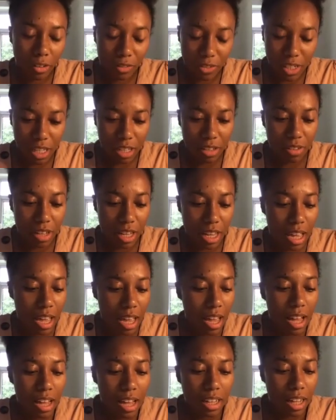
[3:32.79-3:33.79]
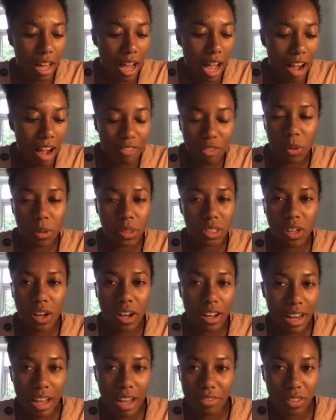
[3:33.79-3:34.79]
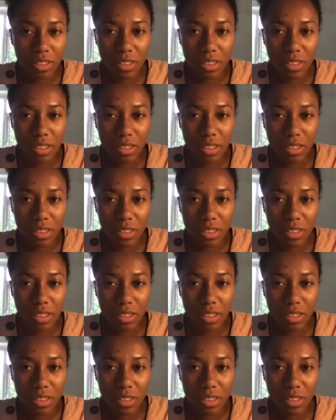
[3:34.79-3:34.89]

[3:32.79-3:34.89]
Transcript: TV, I've always thought I could never